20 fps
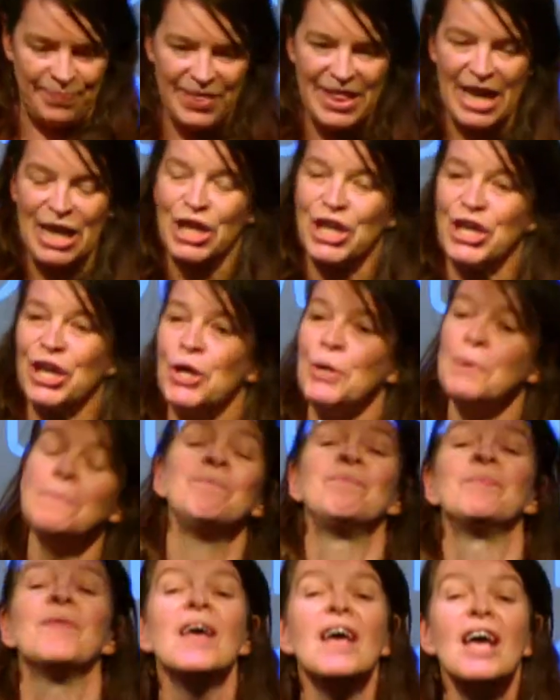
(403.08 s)
thank you,
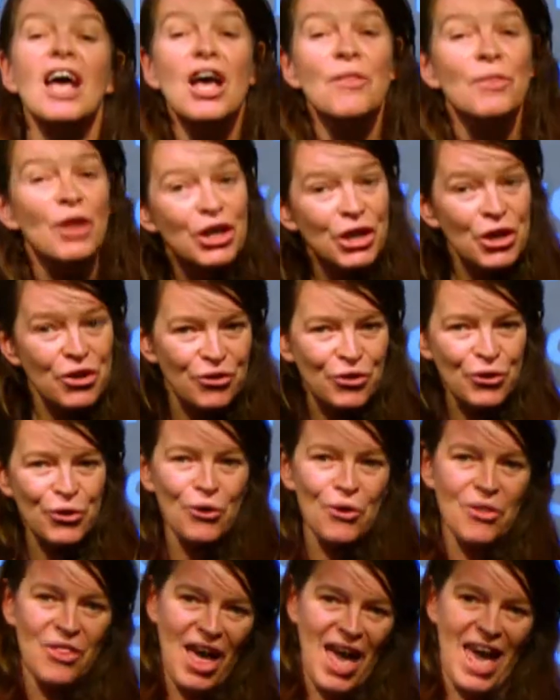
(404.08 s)
that you
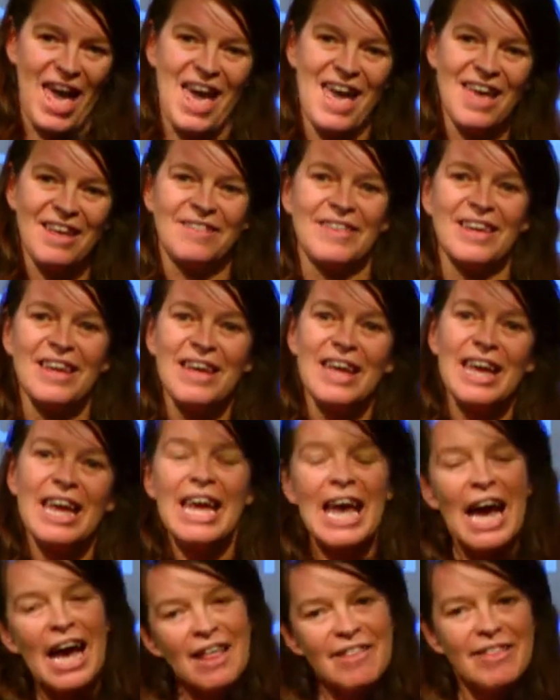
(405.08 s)
saw there,
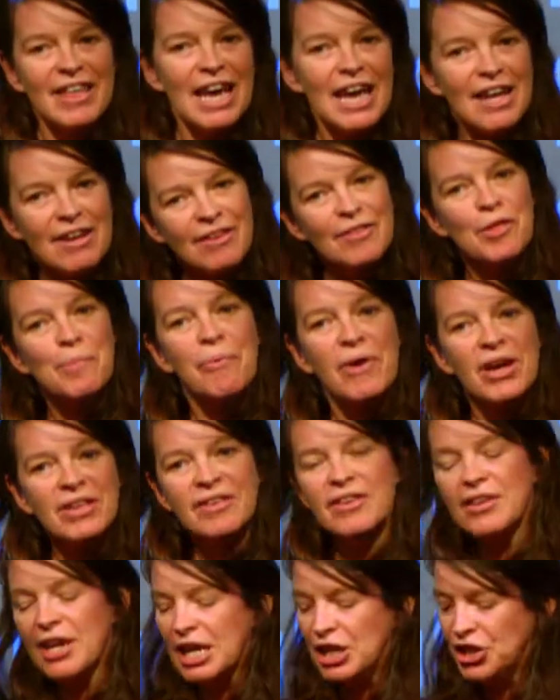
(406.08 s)
at the end of the
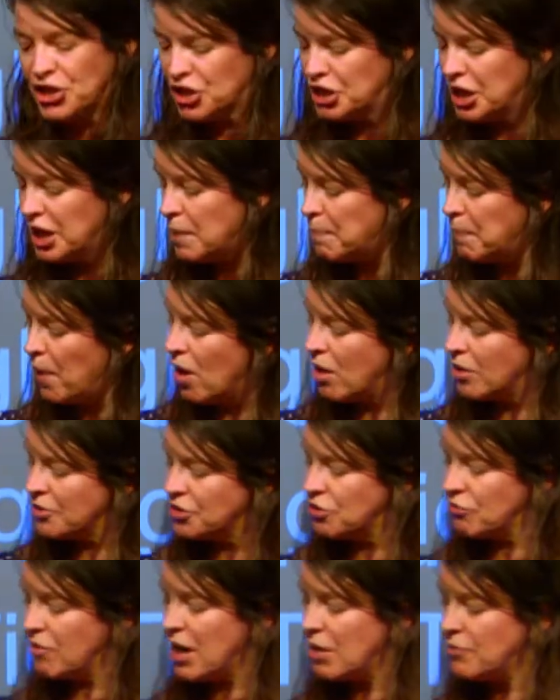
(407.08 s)
presentation, he
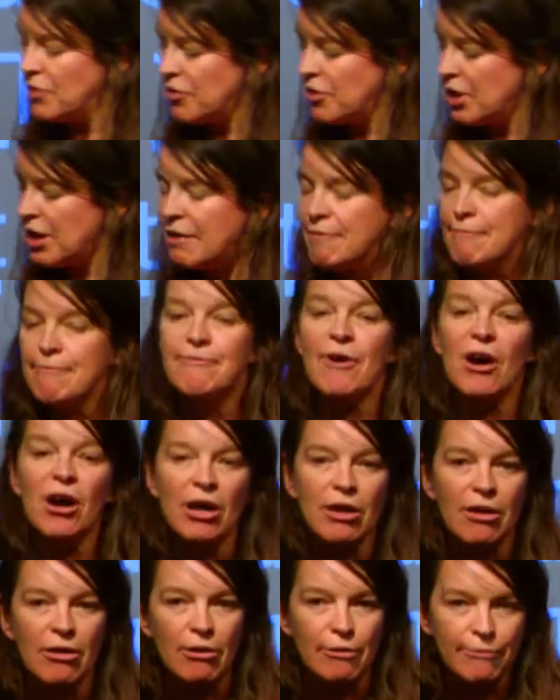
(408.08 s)
passed around this little
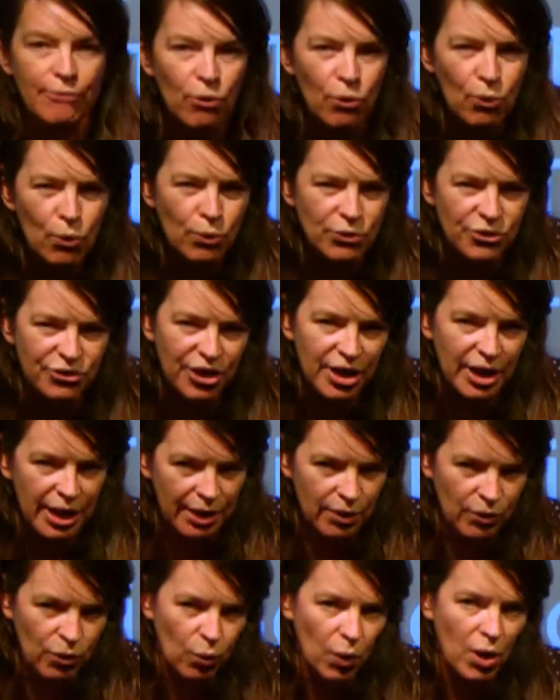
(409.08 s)
vial of Horse
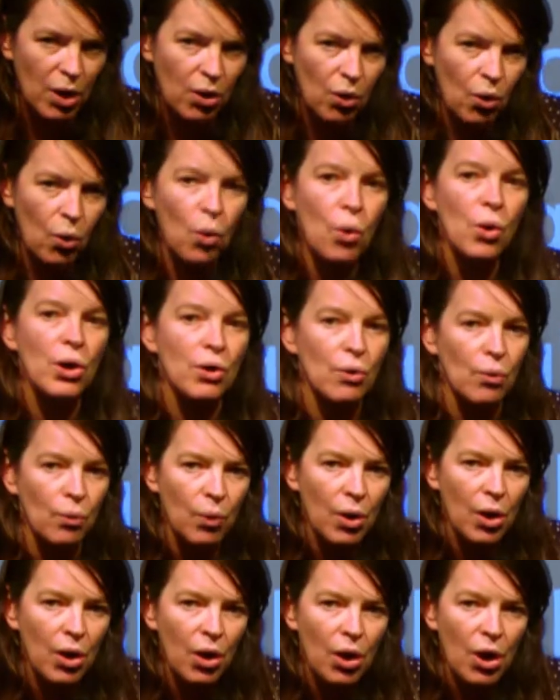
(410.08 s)
Hill
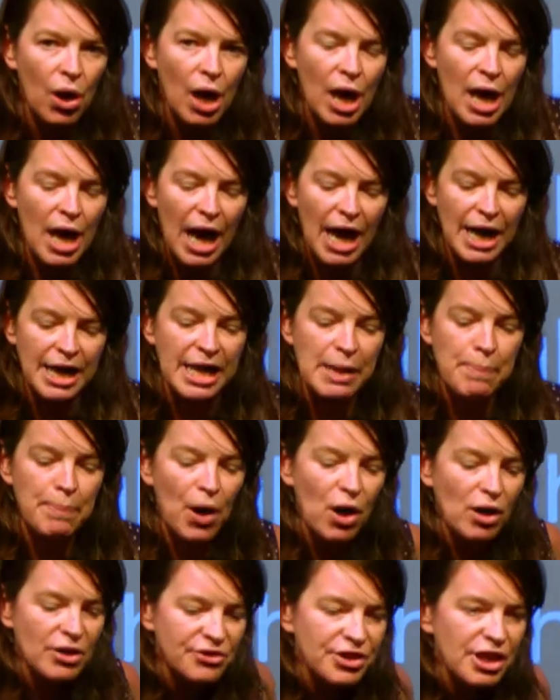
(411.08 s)
oil, and he
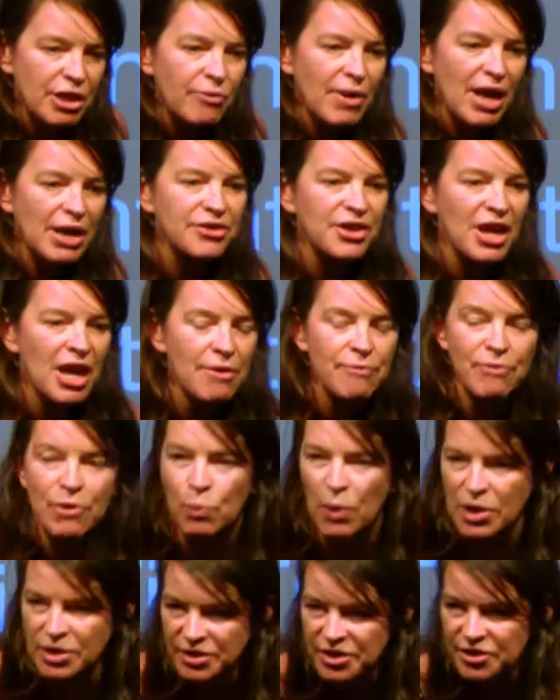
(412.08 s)
passed it around to
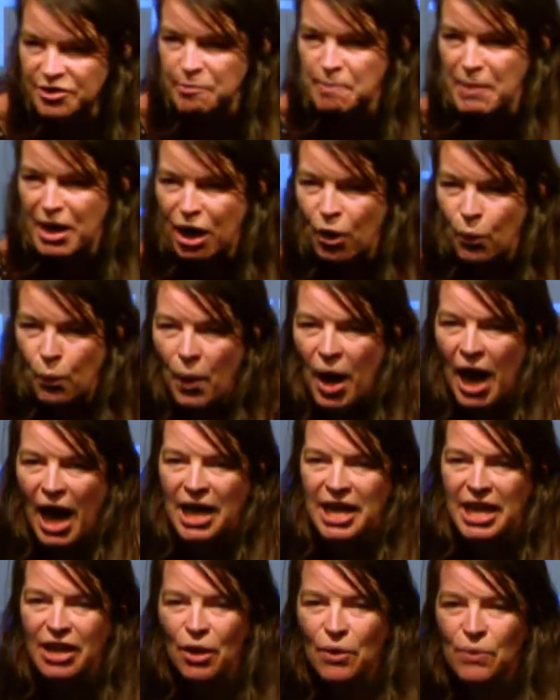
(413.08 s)
everyone to smell,
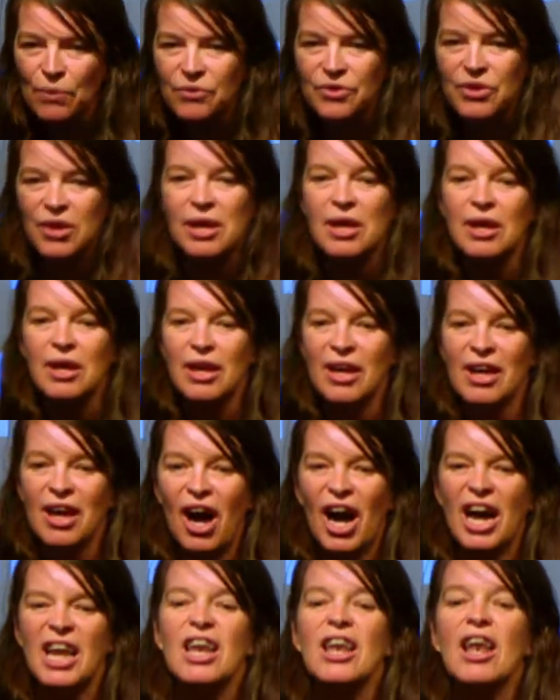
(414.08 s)
and he goes,
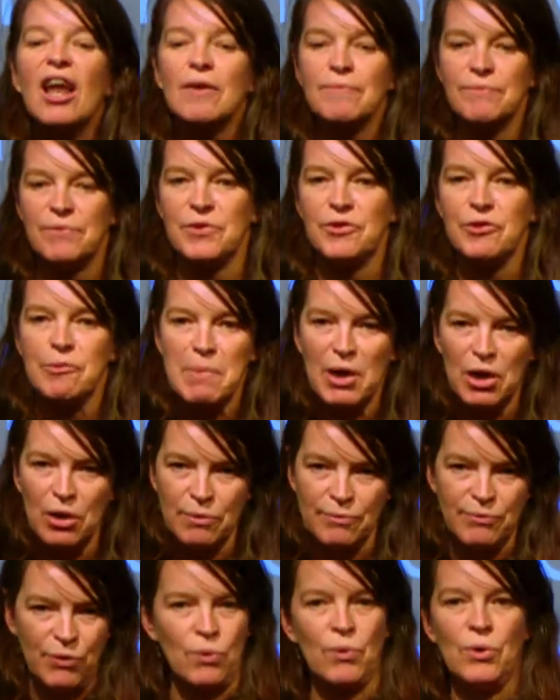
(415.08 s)
I love the smell
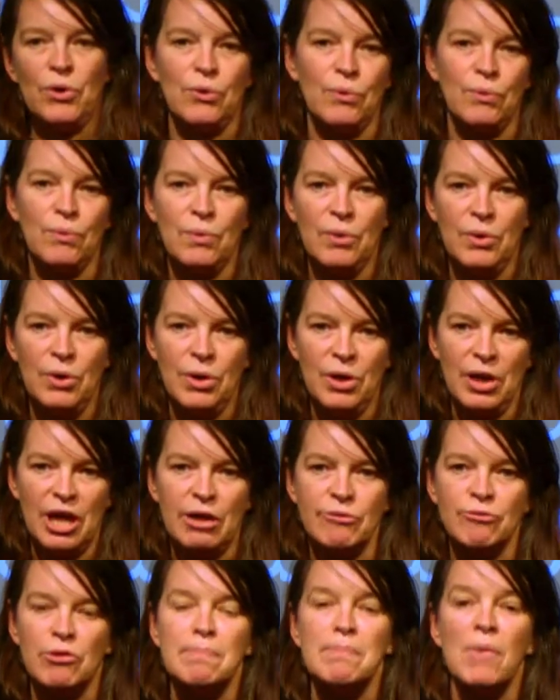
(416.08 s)
of oil.
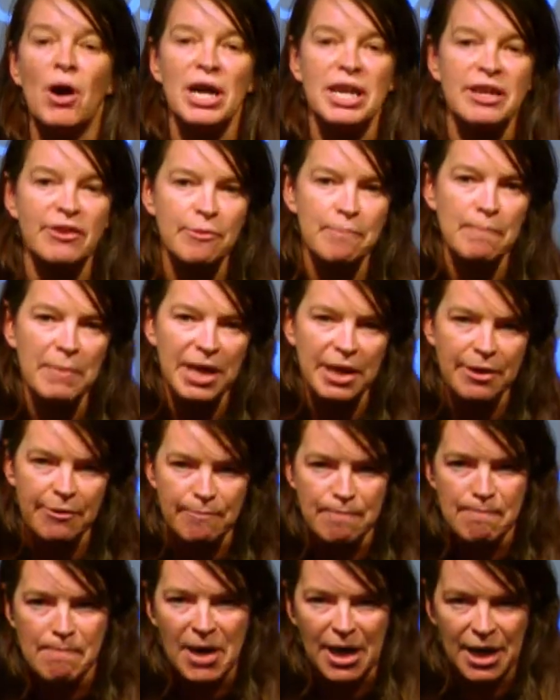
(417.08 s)
It reminds me
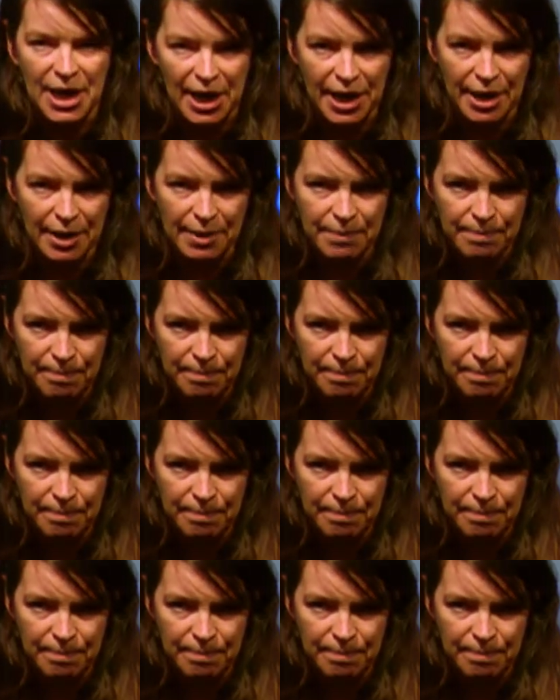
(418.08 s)
of money.